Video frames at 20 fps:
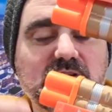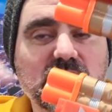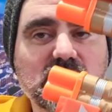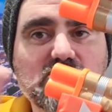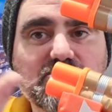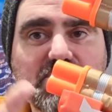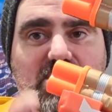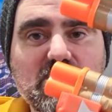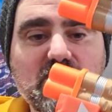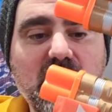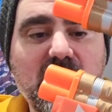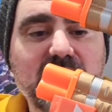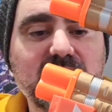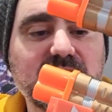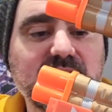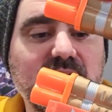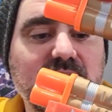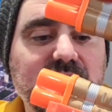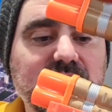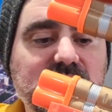So just be
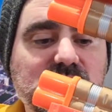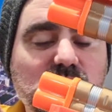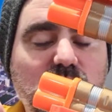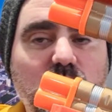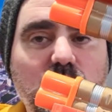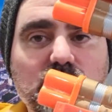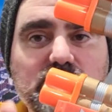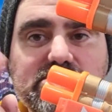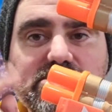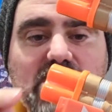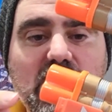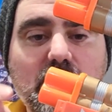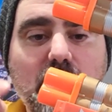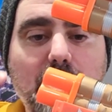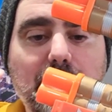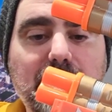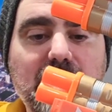wary of that. There's also a